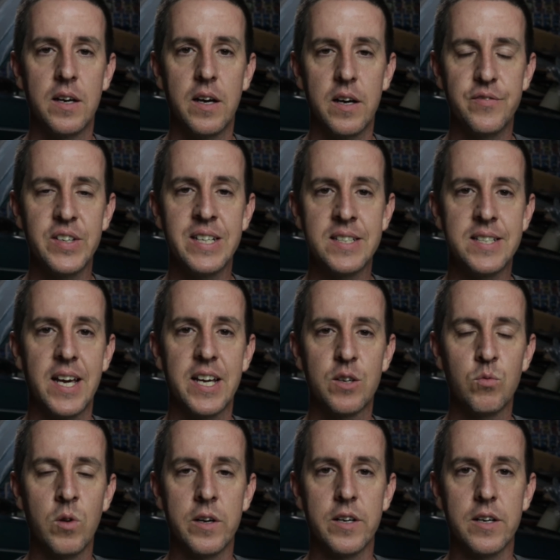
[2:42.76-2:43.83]
of intake
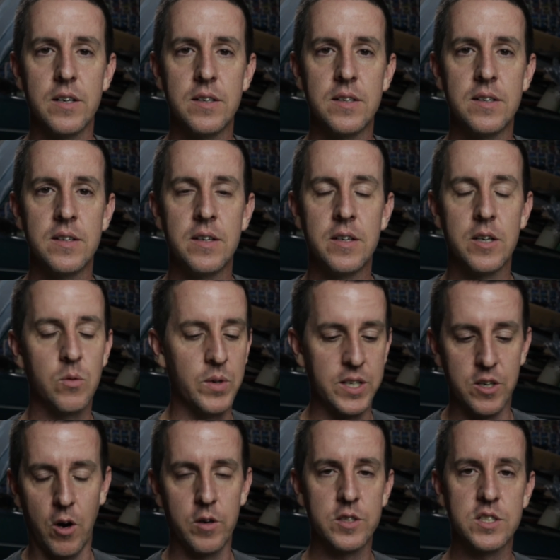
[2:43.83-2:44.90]
runner,
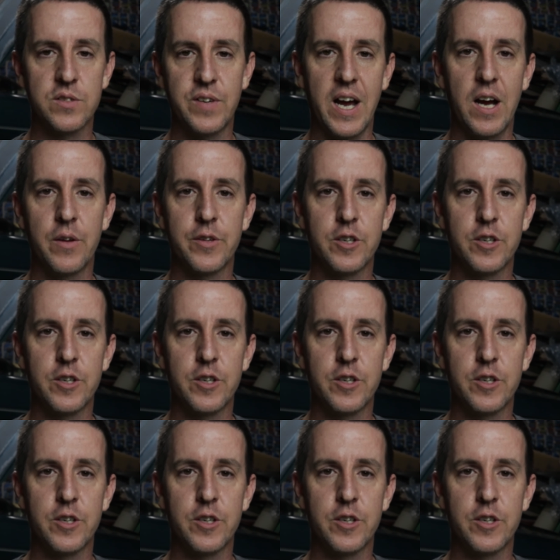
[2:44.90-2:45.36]
regardless of how